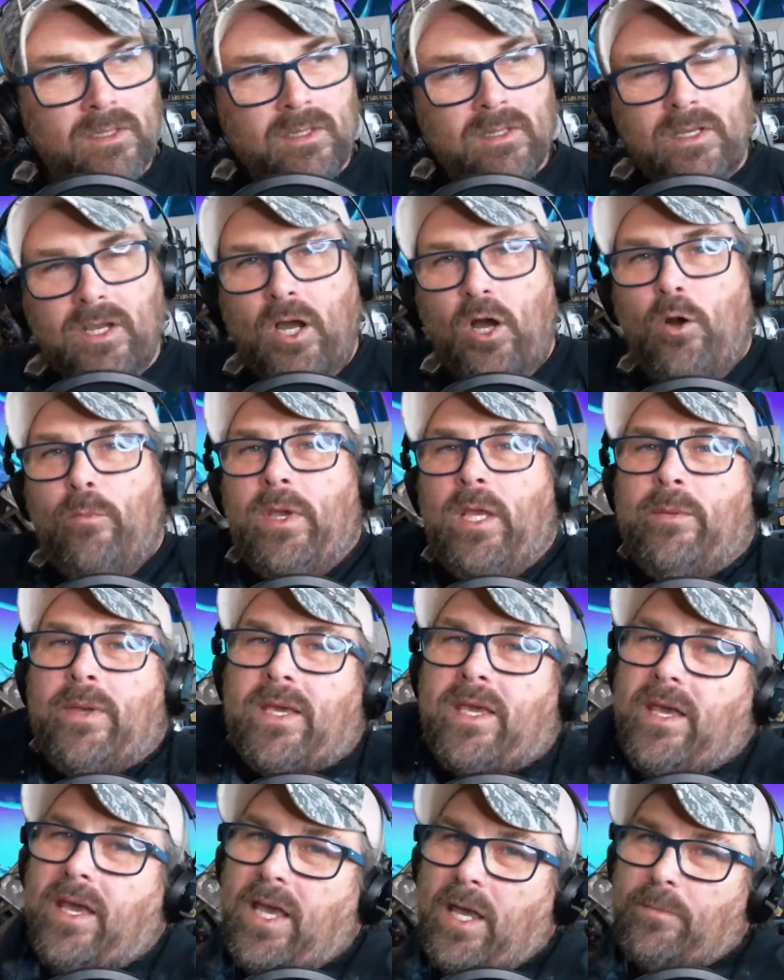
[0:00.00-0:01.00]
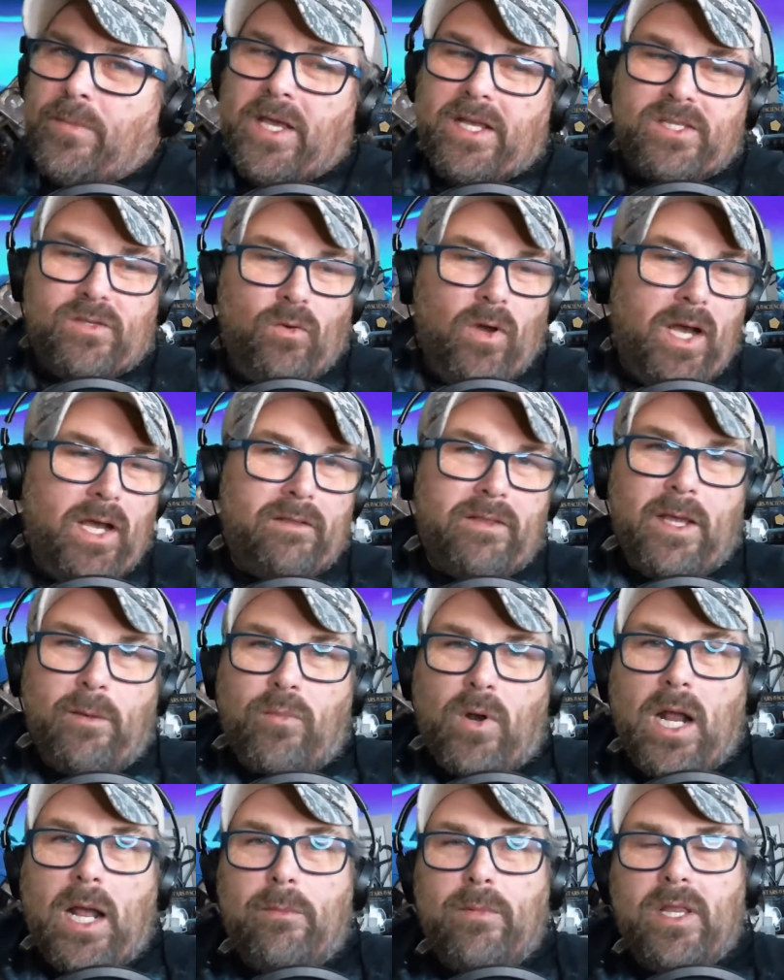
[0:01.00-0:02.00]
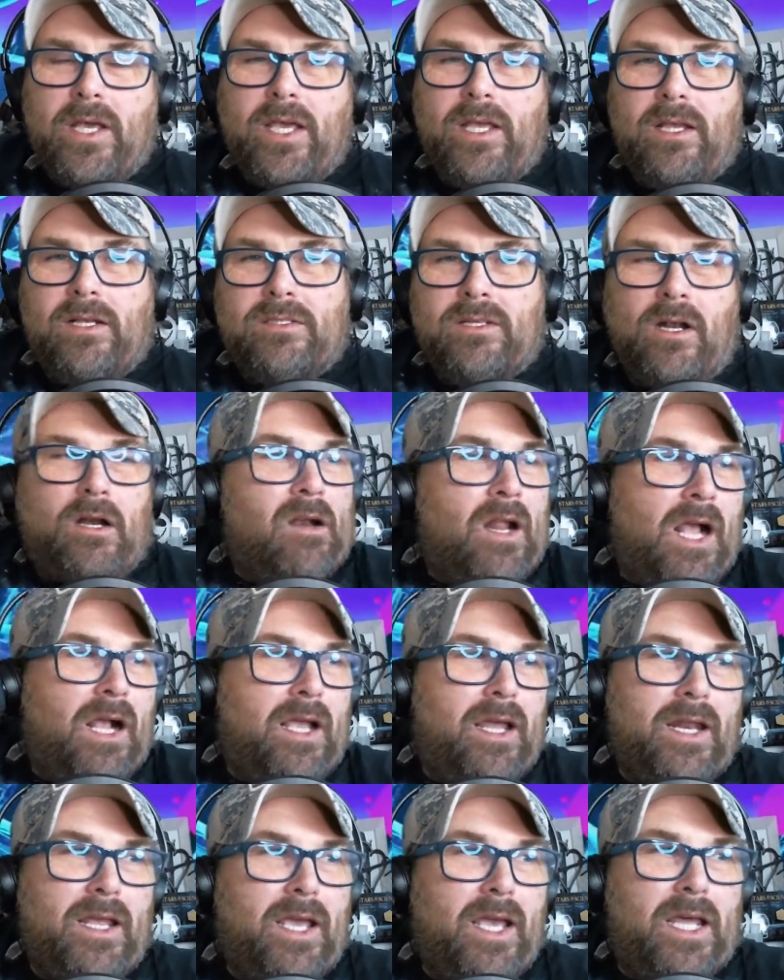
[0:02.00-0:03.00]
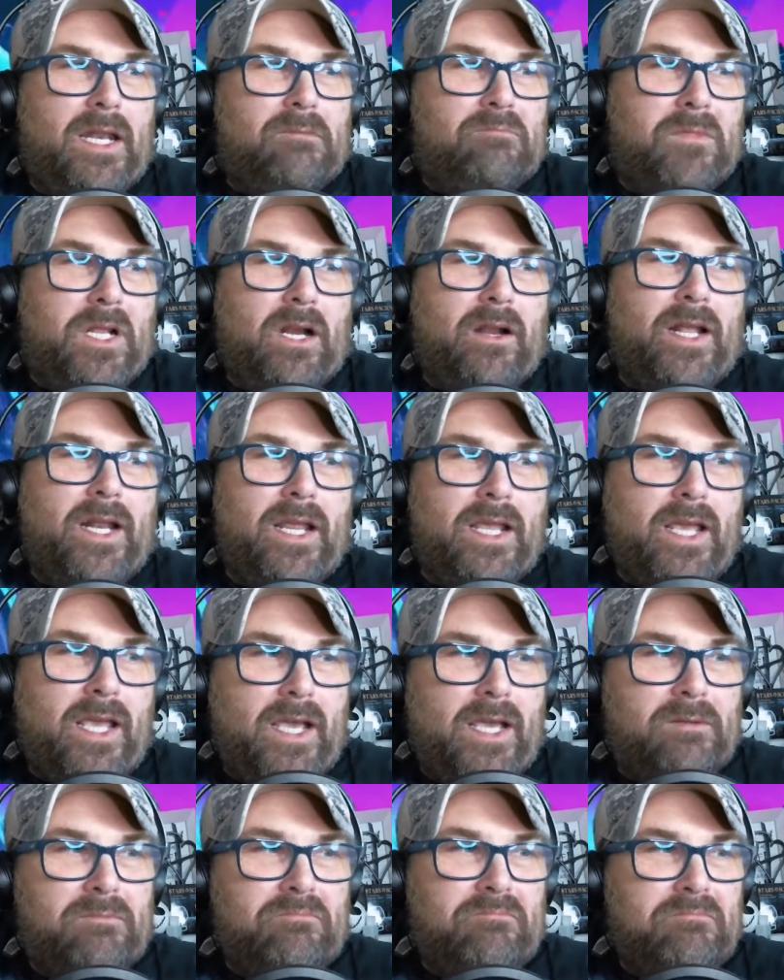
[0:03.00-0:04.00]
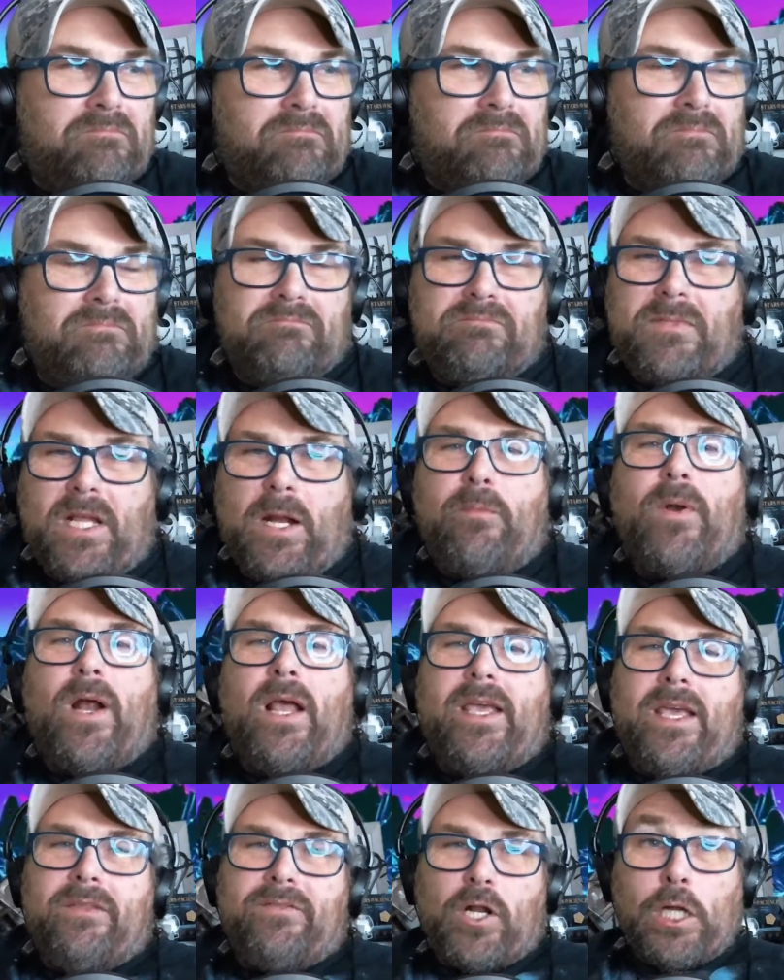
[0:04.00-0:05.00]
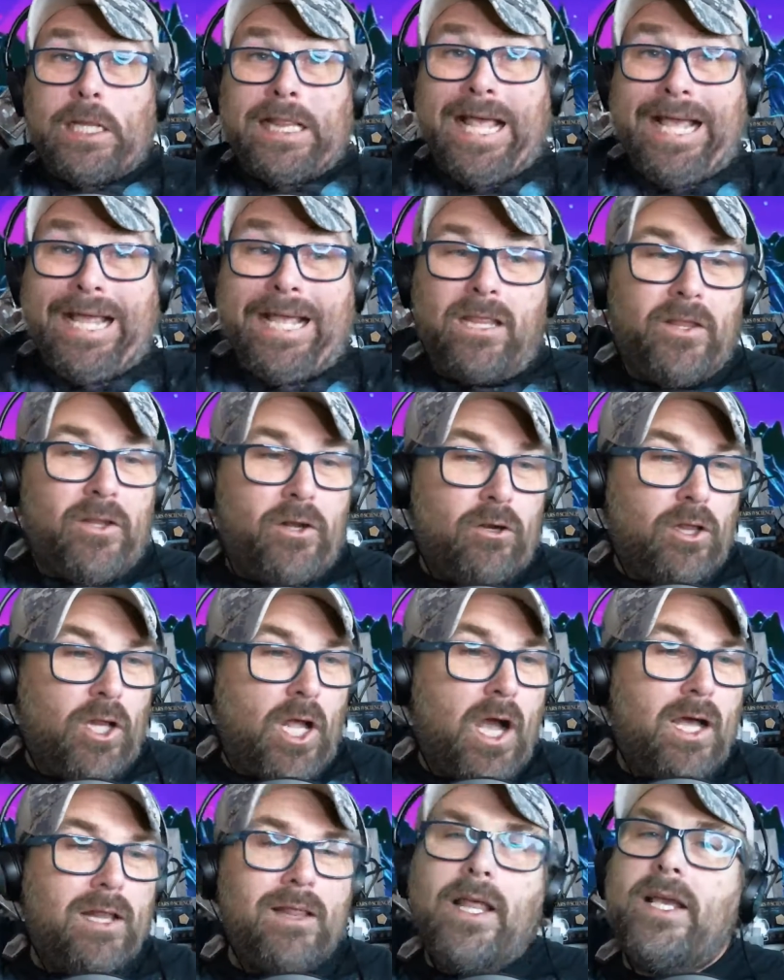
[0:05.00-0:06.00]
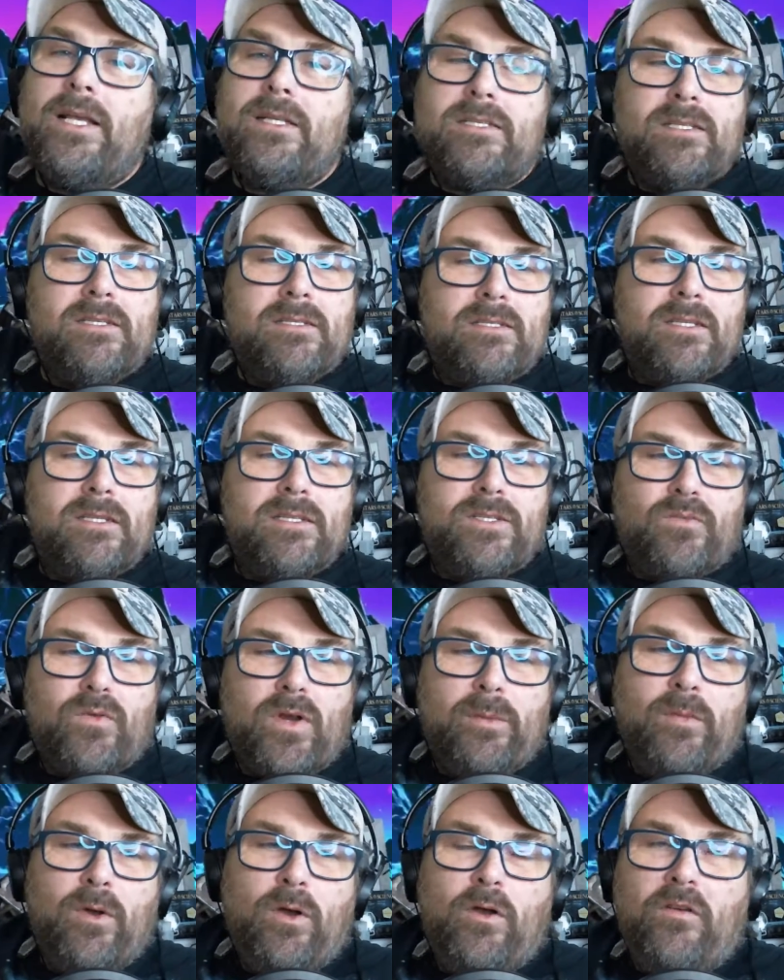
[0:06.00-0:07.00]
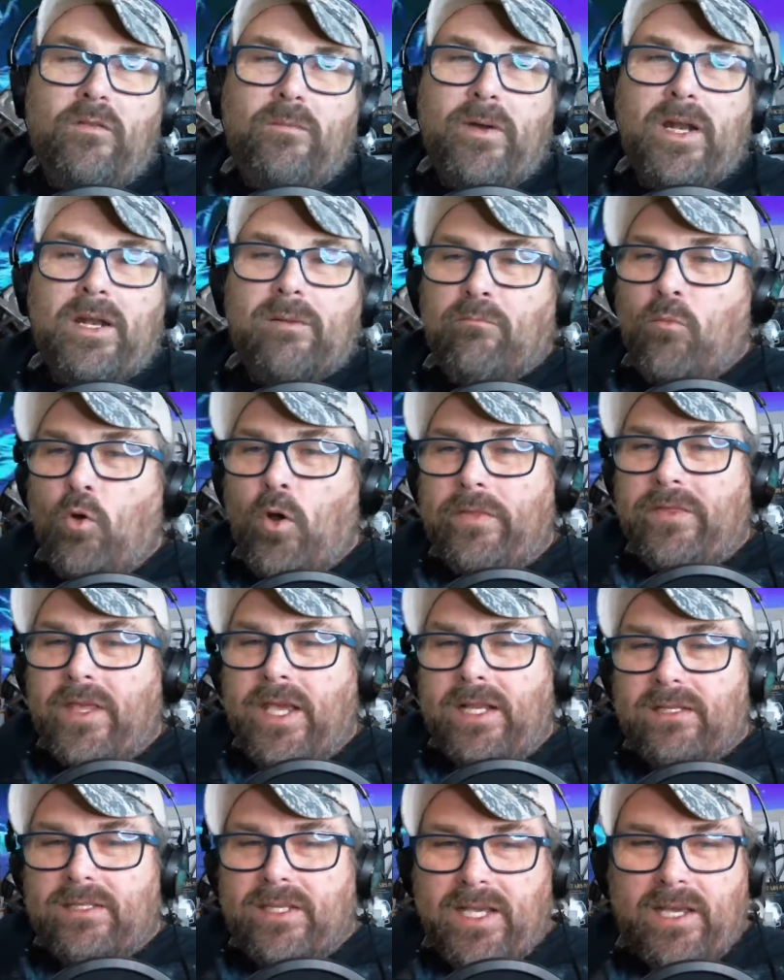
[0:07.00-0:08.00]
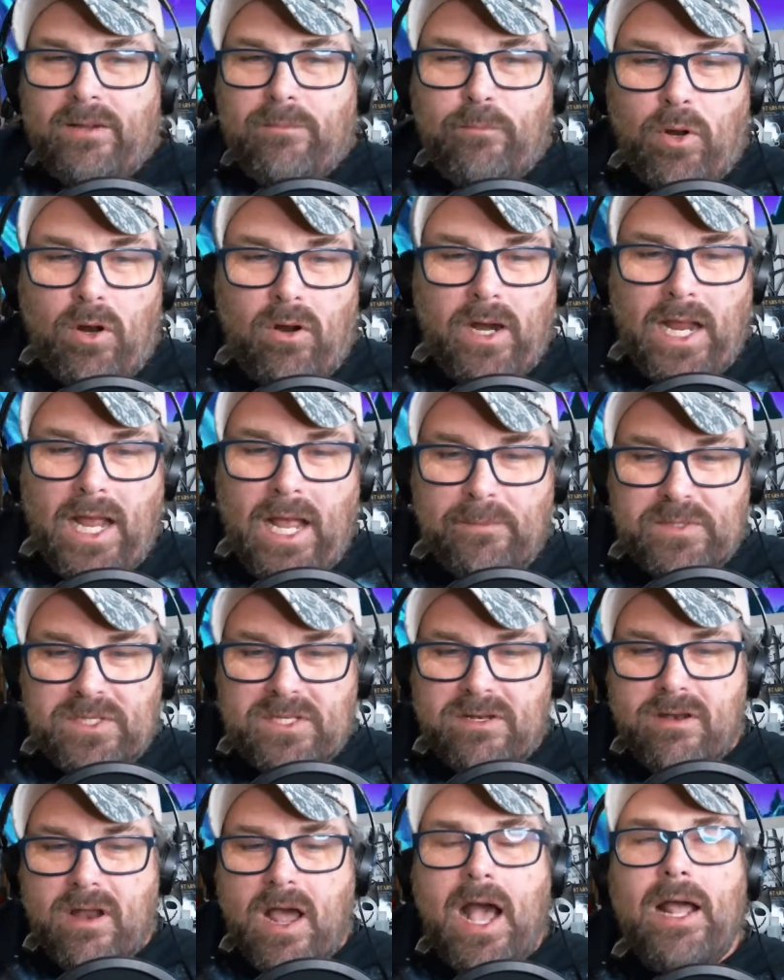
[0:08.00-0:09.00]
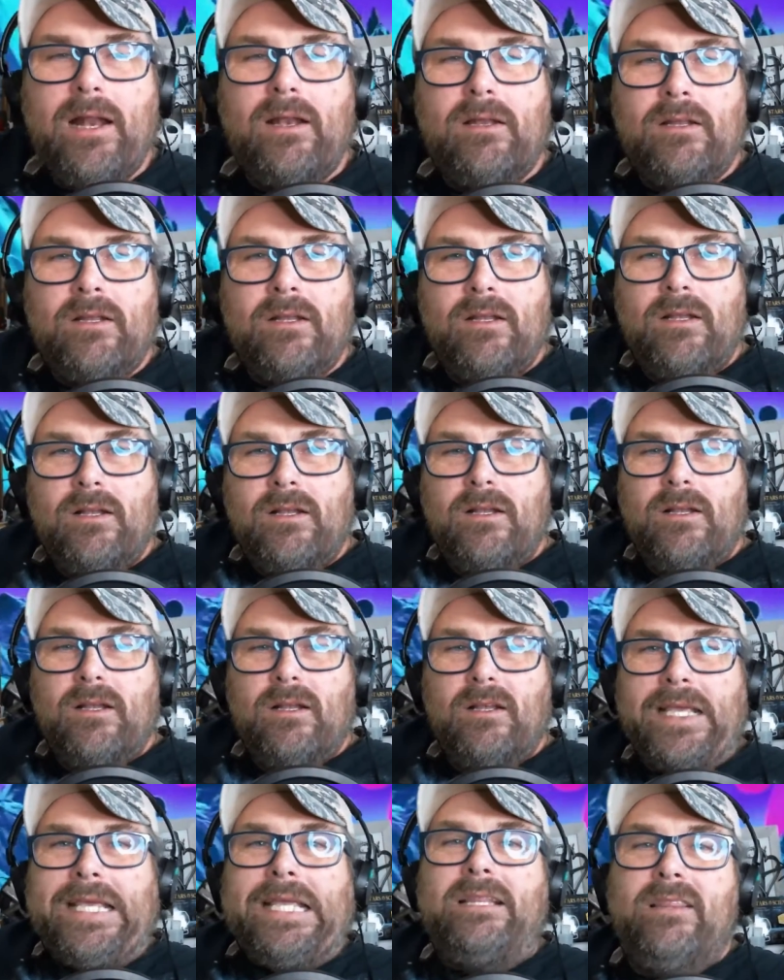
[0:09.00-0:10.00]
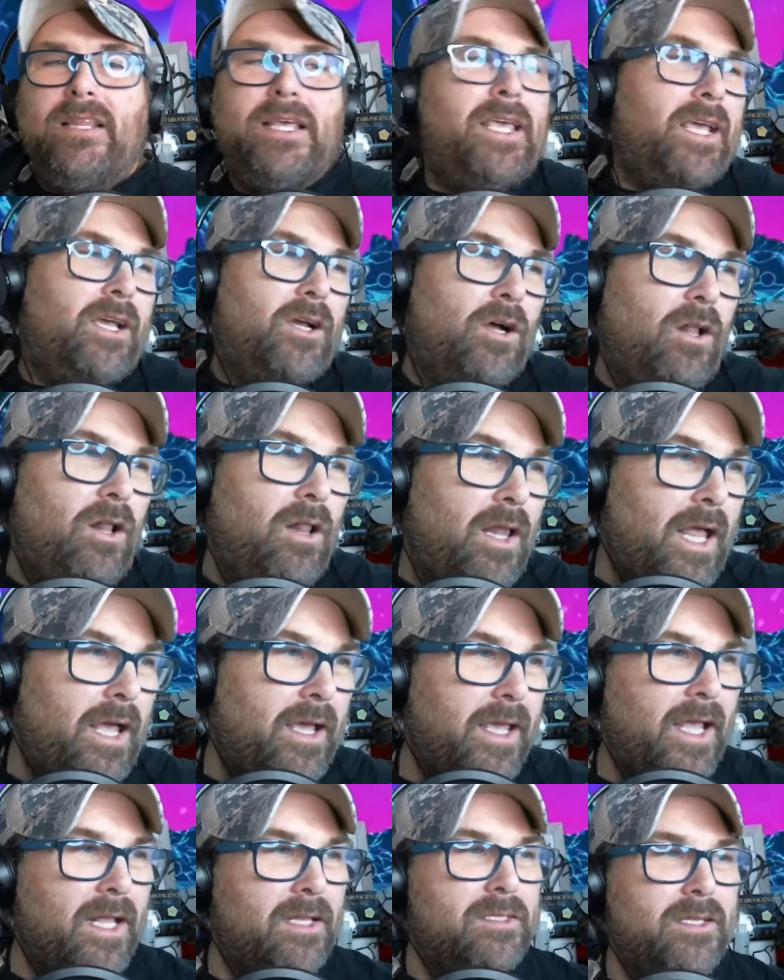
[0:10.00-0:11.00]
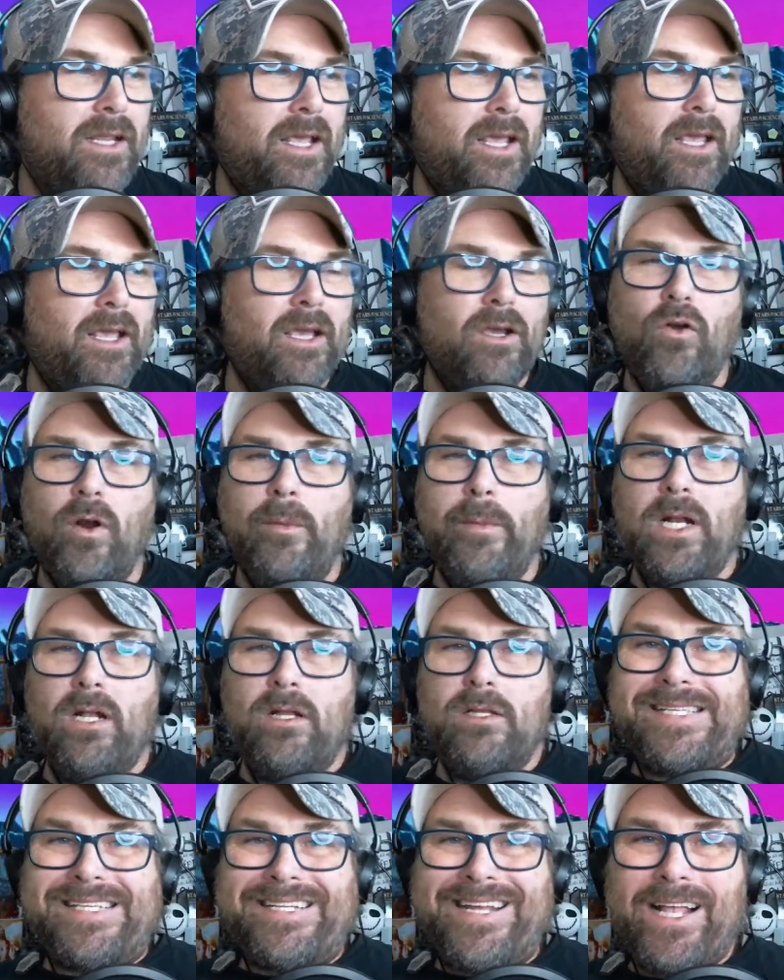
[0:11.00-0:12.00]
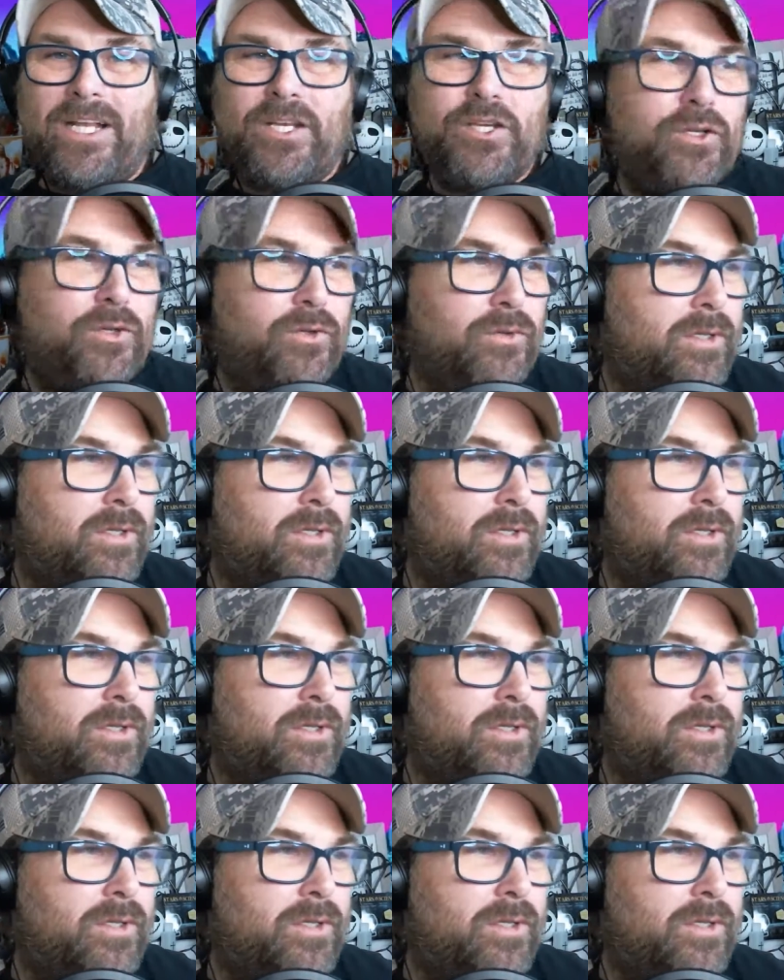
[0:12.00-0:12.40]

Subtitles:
Comey, McCabe. Guess what? They probably are not going to get. They'll probably get their law licenses removed. But what they did, perhaps not illegal against a criminal statute.